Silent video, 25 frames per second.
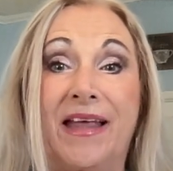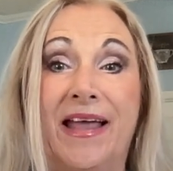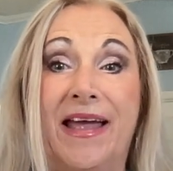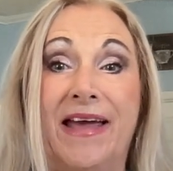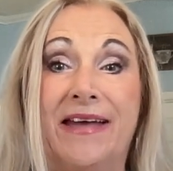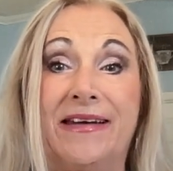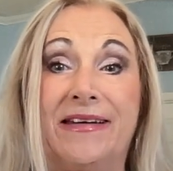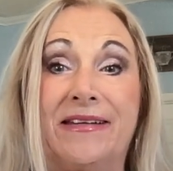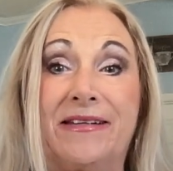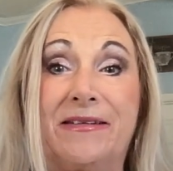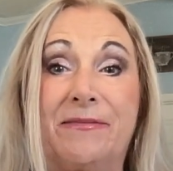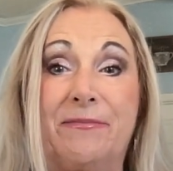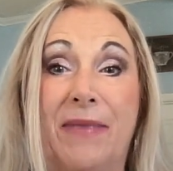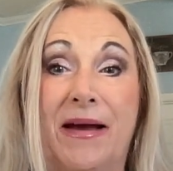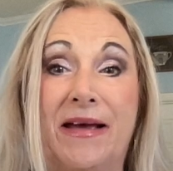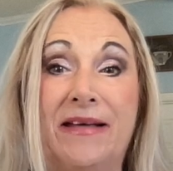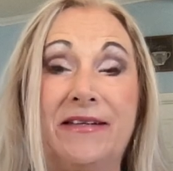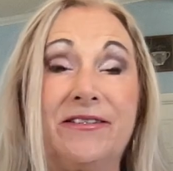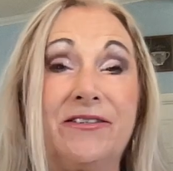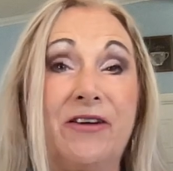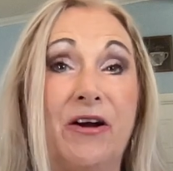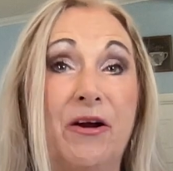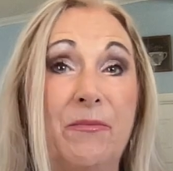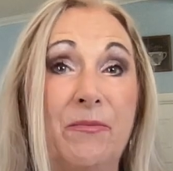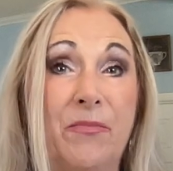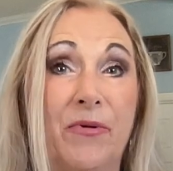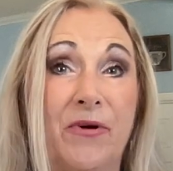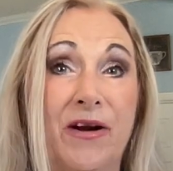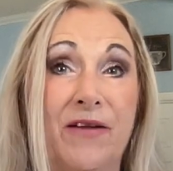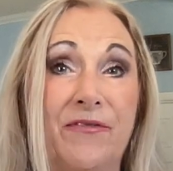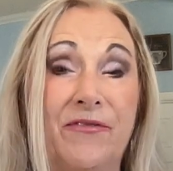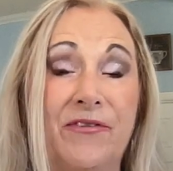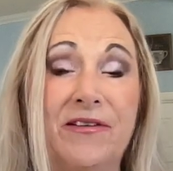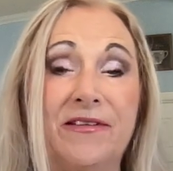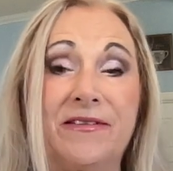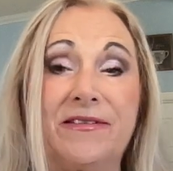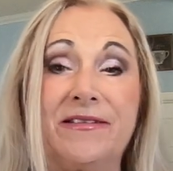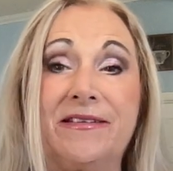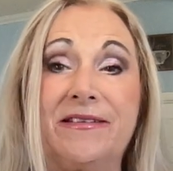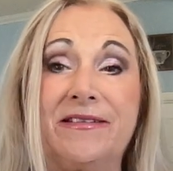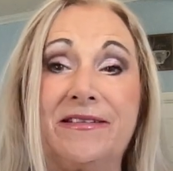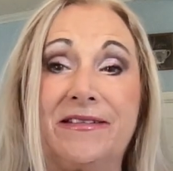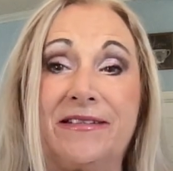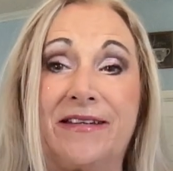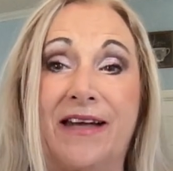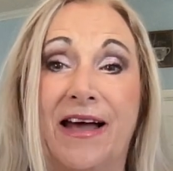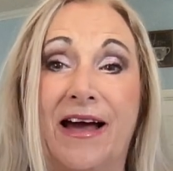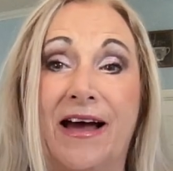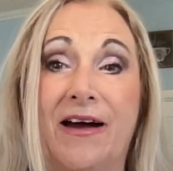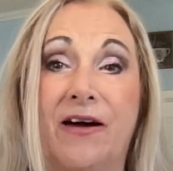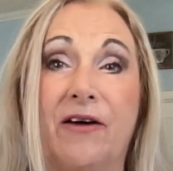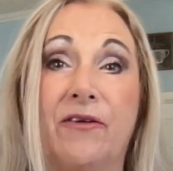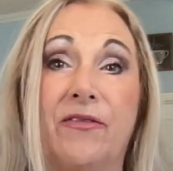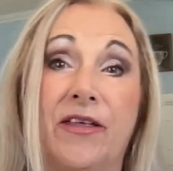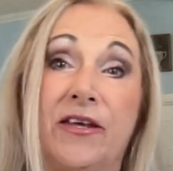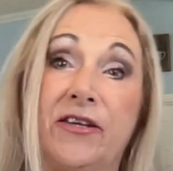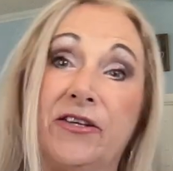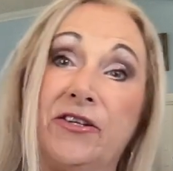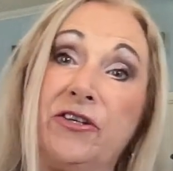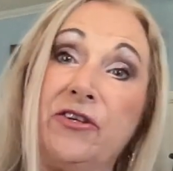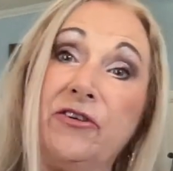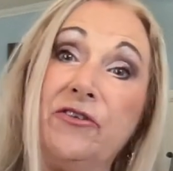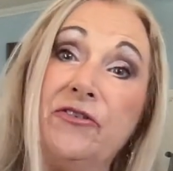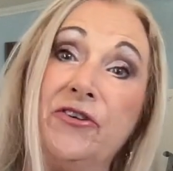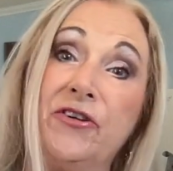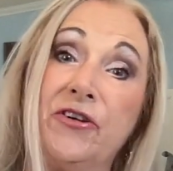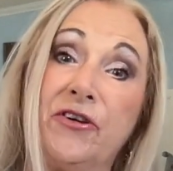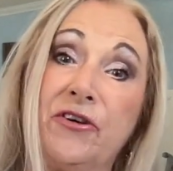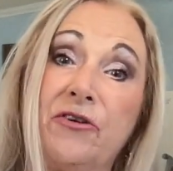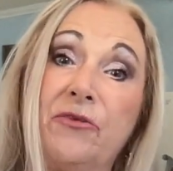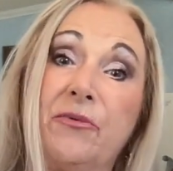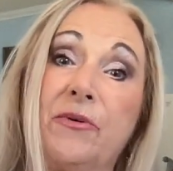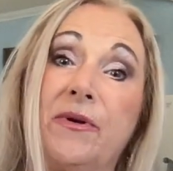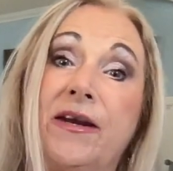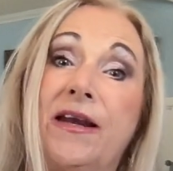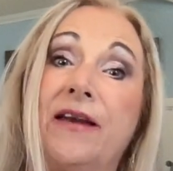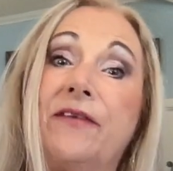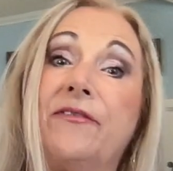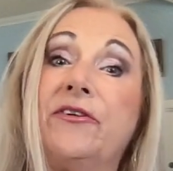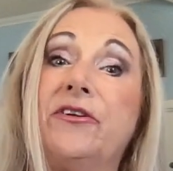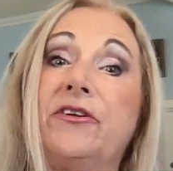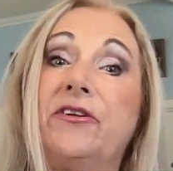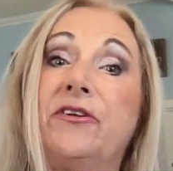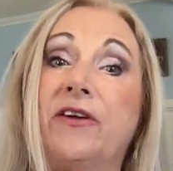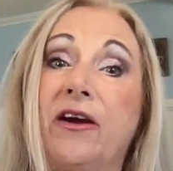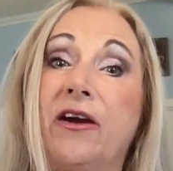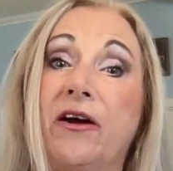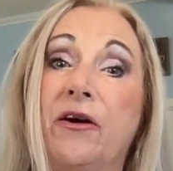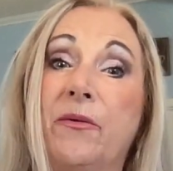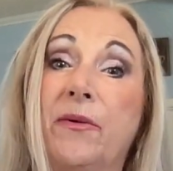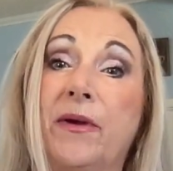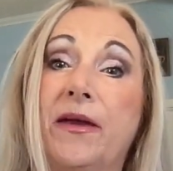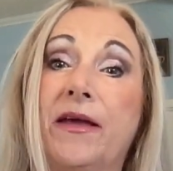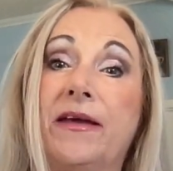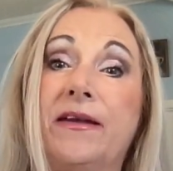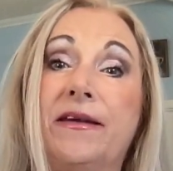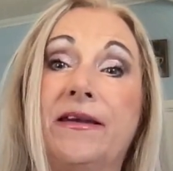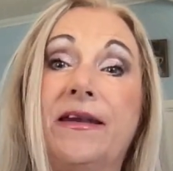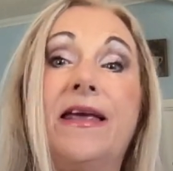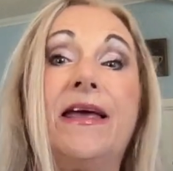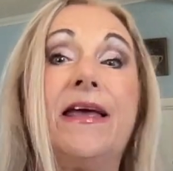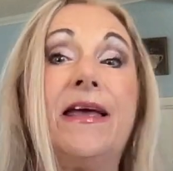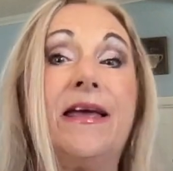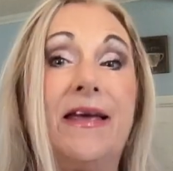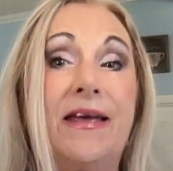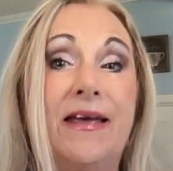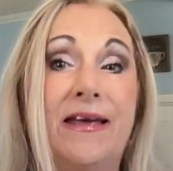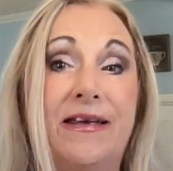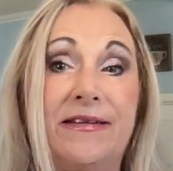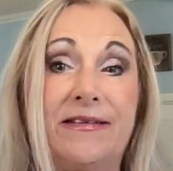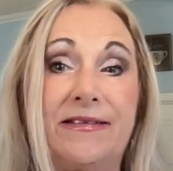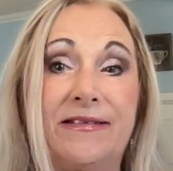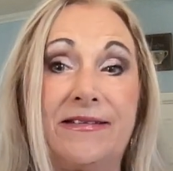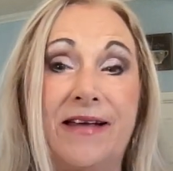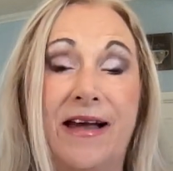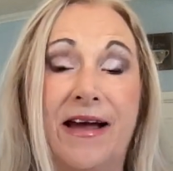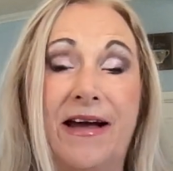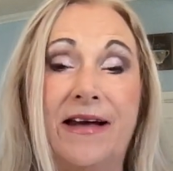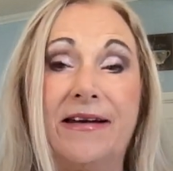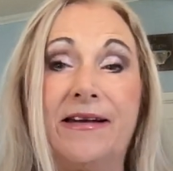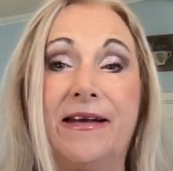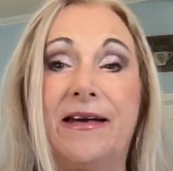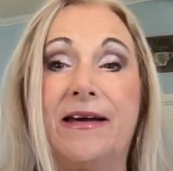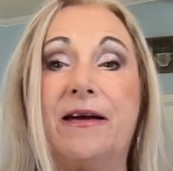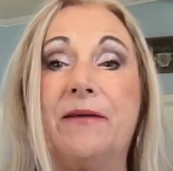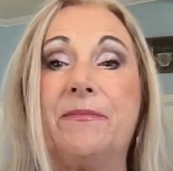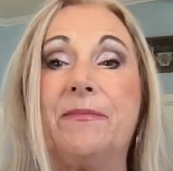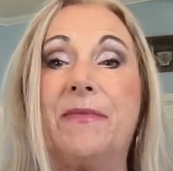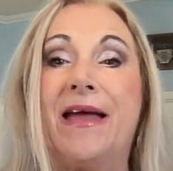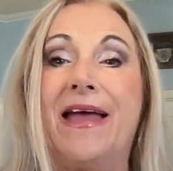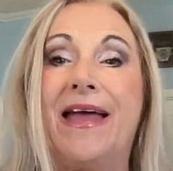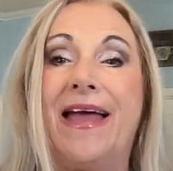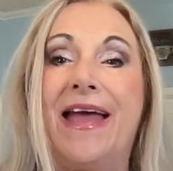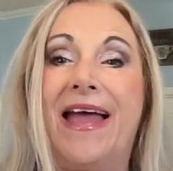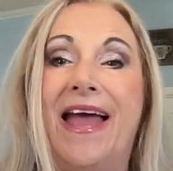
And it's based on preference and style that you do whenever you go in and sign up.